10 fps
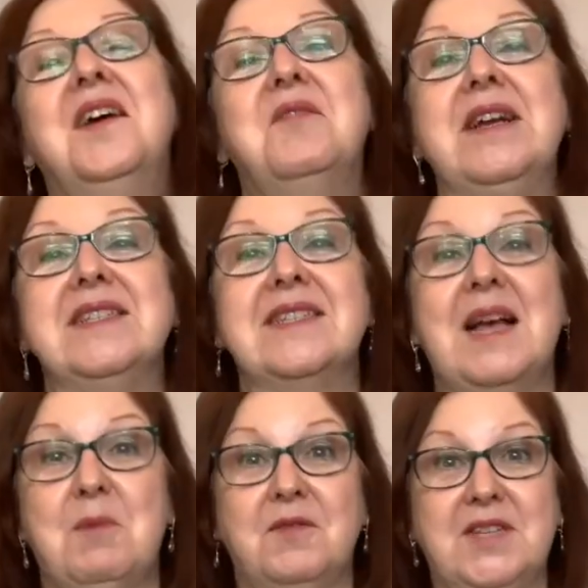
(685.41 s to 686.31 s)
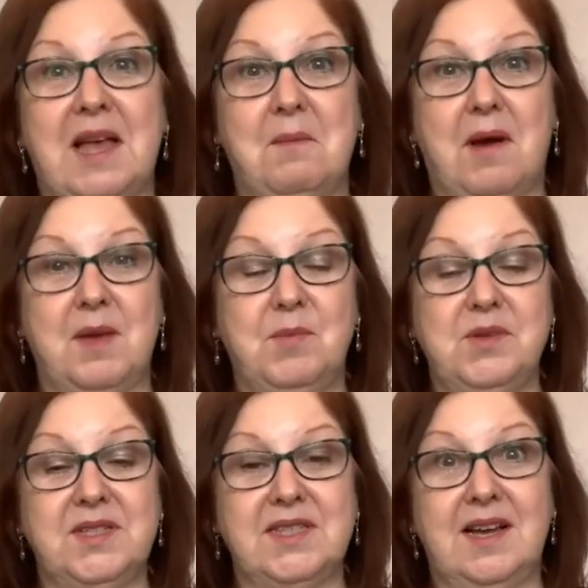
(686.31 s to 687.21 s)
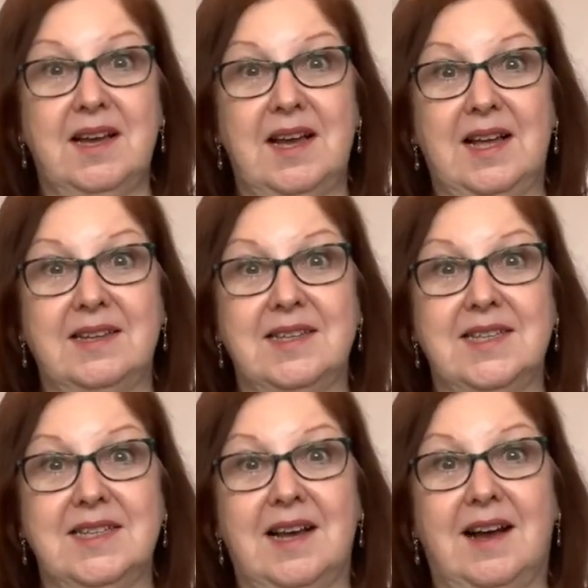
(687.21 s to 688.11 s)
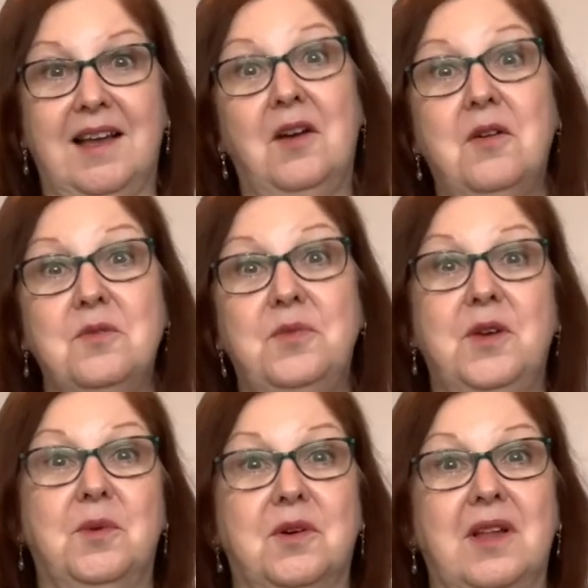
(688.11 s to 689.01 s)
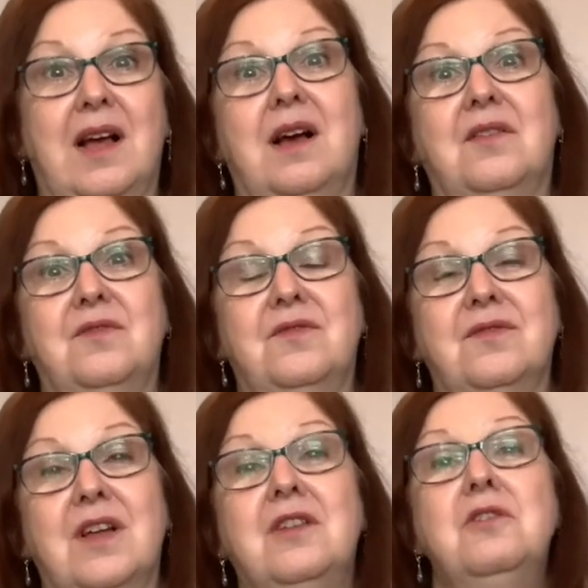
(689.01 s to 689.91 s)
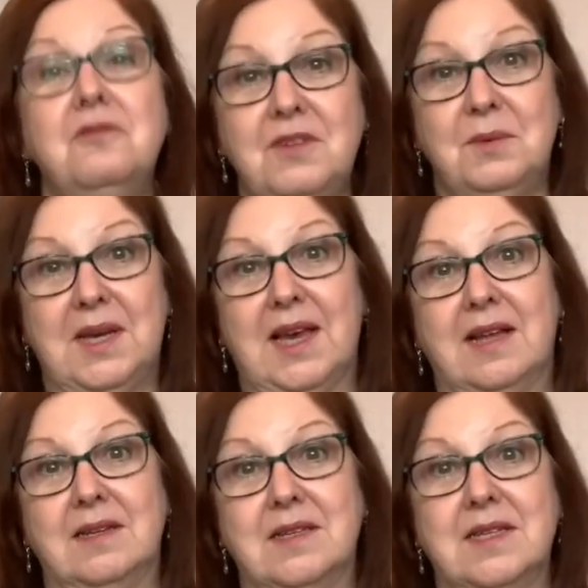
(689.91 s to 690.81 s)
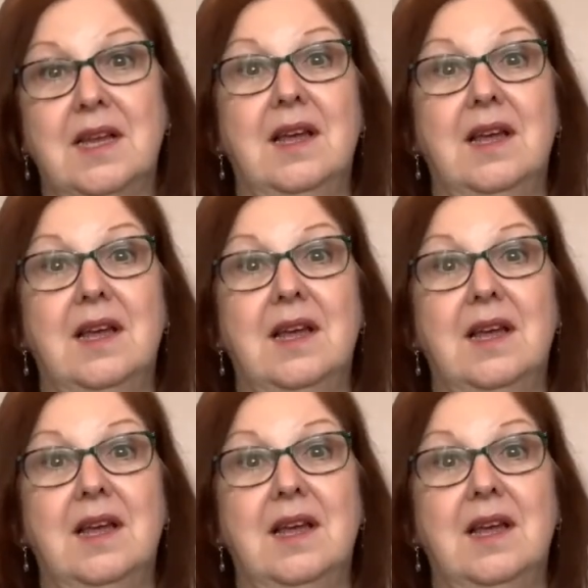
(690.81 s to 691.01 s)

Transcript: Right, I'm off to get my booster, and I hope you all have a lovely weekend.